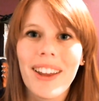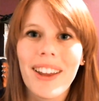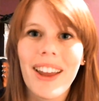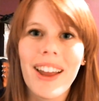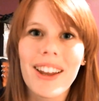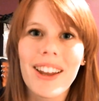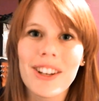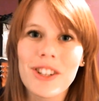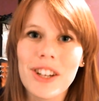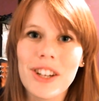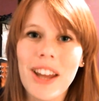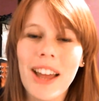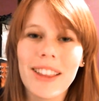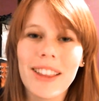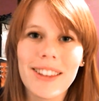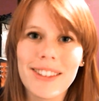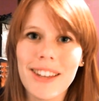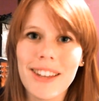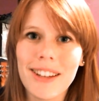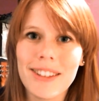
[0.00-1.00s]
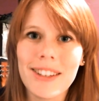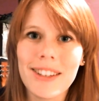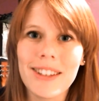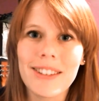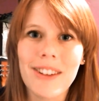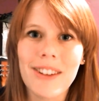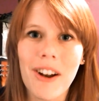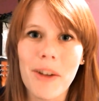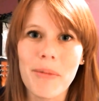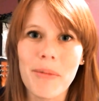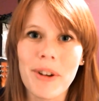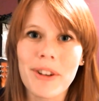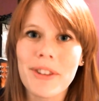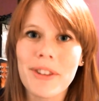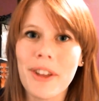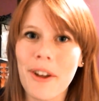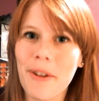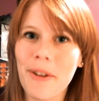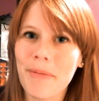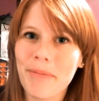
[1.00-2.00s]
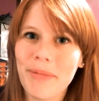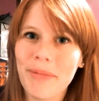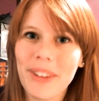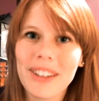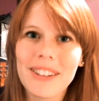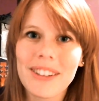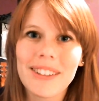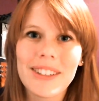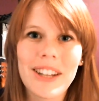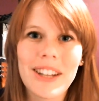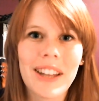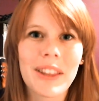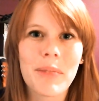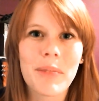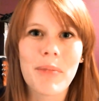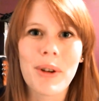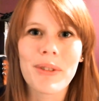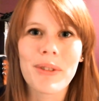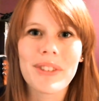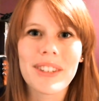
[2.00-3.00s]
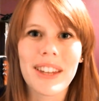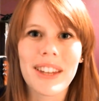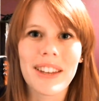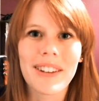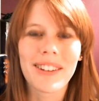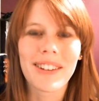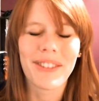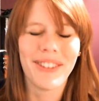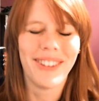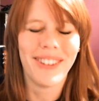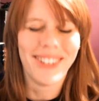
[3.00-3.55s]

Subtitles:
and she had the sexiest armor, so she had the most skin.